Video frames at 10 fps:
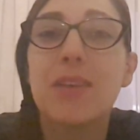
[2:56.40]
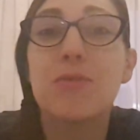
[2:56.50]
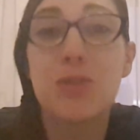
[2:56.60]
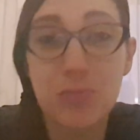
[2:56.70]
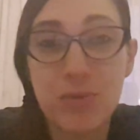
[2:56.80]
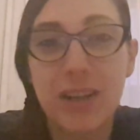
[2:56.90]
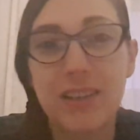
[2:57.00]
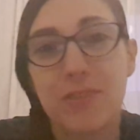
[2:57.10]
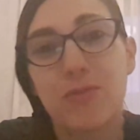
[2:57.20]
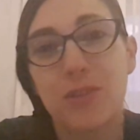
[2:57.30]
you're
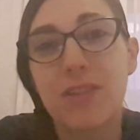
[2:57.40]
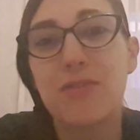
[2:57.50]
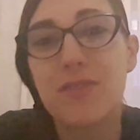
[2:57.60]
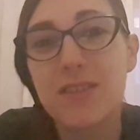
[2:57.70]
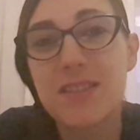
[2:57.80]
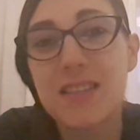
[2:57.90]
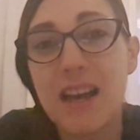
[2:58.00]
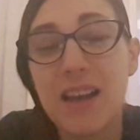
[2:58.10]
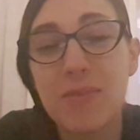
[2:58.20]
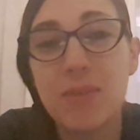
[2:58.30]
pregnant for the first
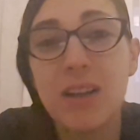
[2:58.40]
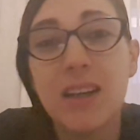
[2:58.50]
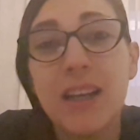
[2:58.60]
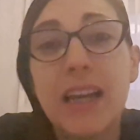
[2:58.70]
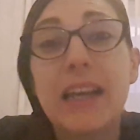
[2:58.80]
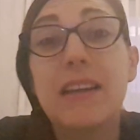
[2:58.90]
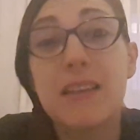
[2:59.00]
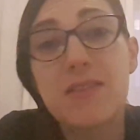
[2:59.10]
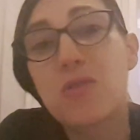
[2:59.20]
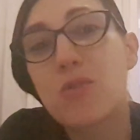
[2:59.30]
time. It
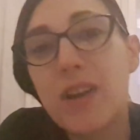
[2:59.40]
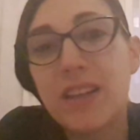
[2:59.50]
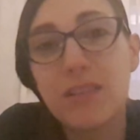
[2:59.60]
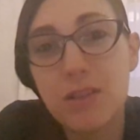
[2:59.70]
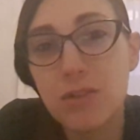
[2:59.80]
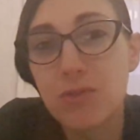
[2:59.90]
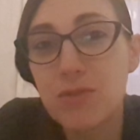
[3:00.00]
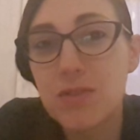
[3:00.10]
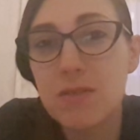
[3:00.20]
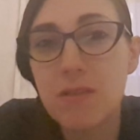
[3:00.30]
is great
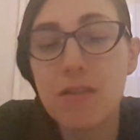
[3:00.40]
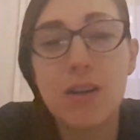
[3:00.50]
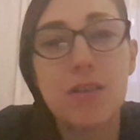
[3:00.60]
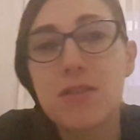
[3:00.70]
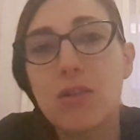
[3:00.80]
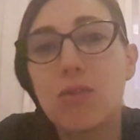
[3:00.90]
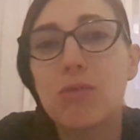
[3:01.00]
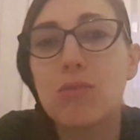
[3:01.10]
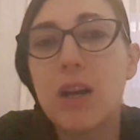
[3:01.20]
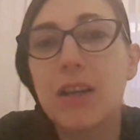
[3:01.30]
news. There is
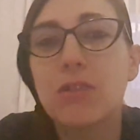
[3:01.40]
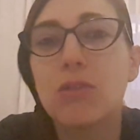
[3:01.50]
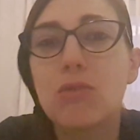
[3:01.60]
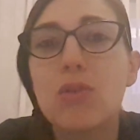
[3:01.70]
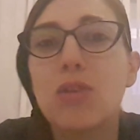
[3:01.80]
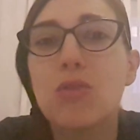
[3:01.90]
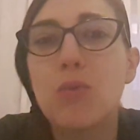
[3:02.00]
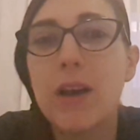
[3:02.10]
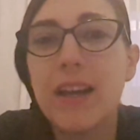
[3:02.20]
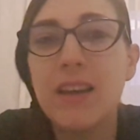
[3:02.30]
no right or wrong
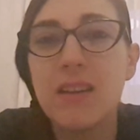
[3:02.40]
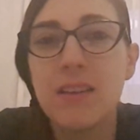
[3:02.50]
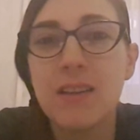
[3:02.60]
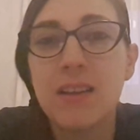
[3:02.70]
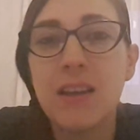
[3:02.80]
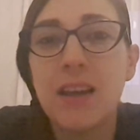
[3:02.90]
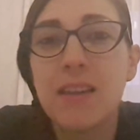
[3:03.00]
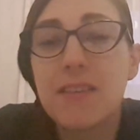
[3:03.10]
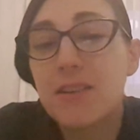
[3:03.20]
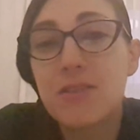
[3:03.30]
way.
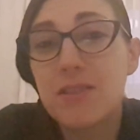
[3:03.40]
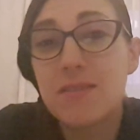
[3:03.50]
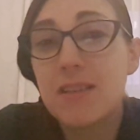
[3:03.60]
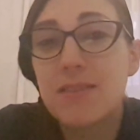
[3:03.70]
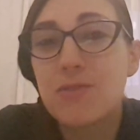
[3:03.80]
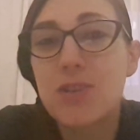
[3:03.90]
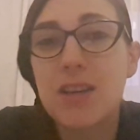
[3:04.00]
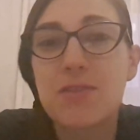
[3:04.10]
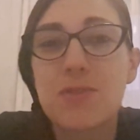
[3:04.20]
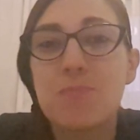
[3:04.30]
It's
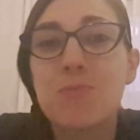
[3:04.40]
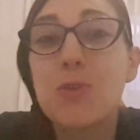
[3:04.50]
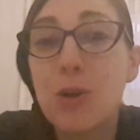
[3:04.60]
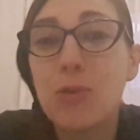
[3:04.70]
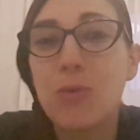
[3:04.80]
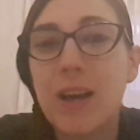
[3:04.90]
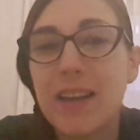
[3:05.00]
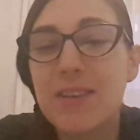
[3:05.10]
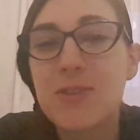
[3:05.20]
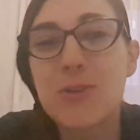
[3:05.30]
just your
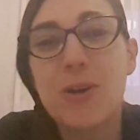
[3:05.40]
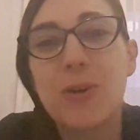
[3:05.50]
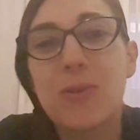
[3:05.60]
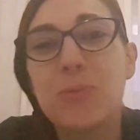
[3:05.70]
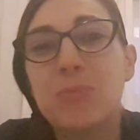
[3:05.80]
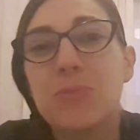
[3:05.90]
way. So